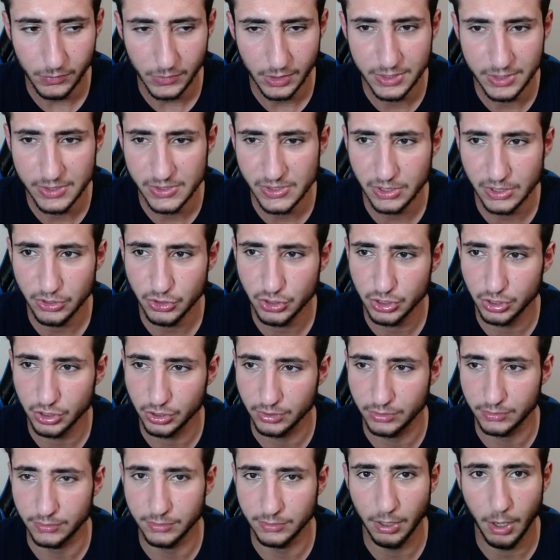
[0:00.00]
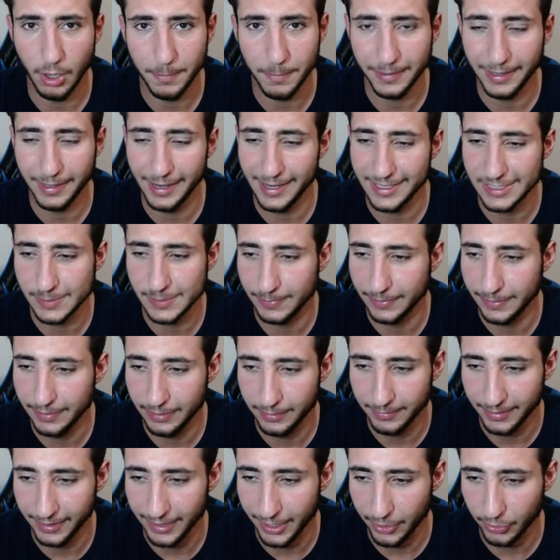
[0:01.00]
such a top class player,
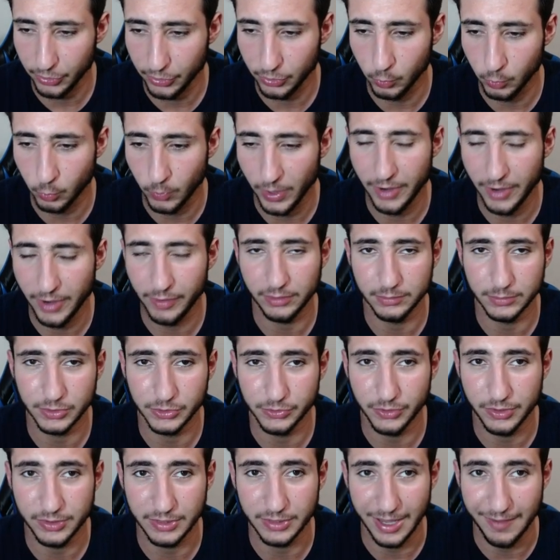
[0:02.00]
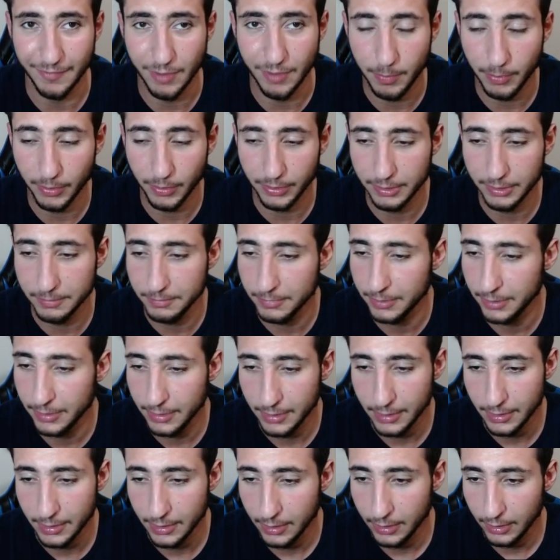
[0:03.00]
man. I don't know why Real Madrid gave up on him.
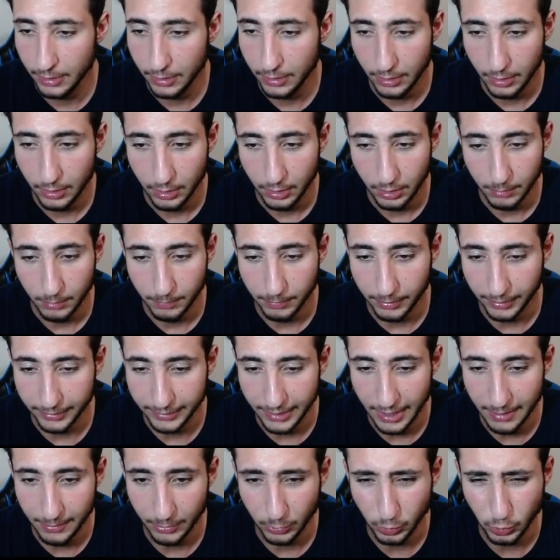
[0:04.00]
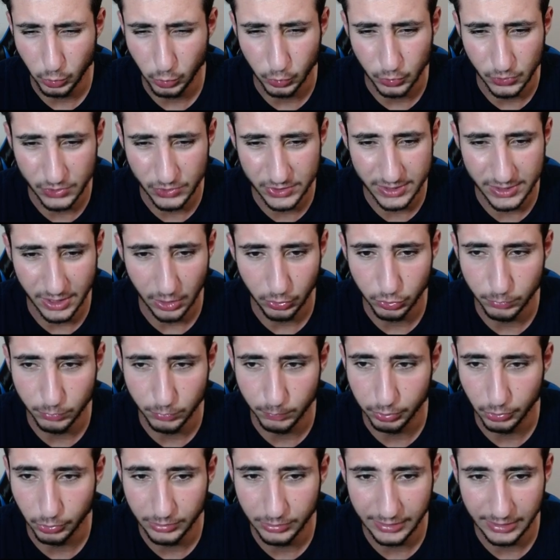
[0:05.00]
But yeah, man, ooh, Saul
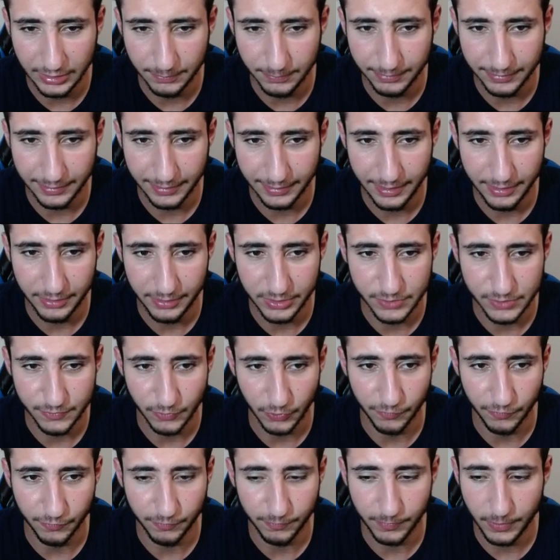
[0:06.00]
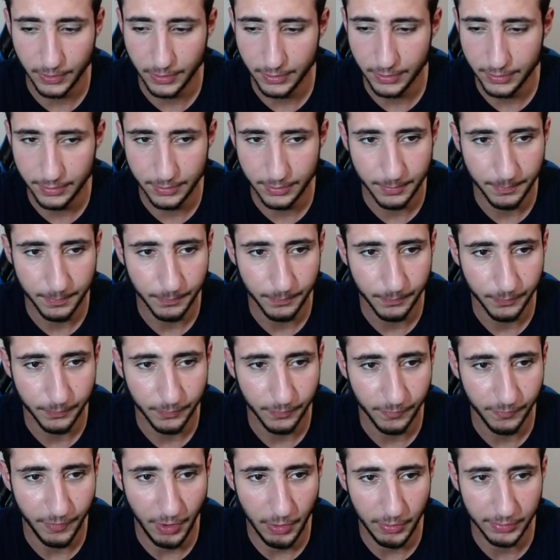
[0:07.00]
bullying players for fun.
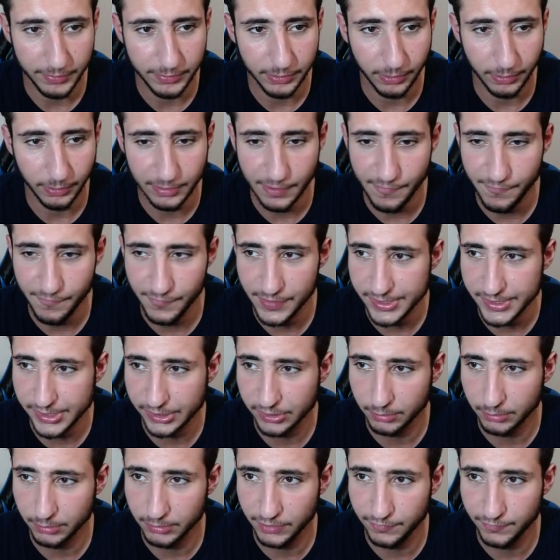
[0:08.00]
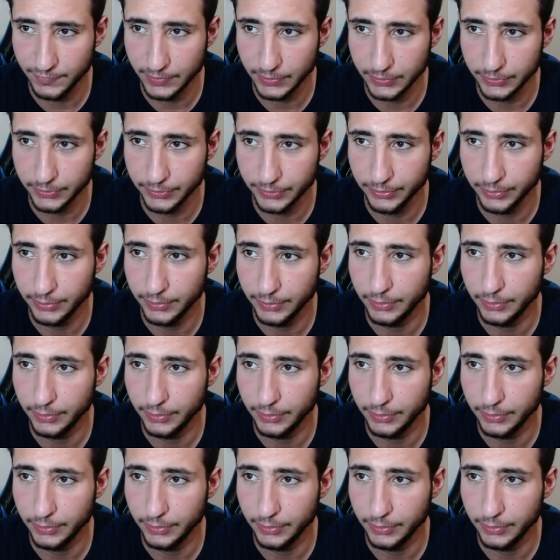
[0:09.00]
Very tall and physical midfielder.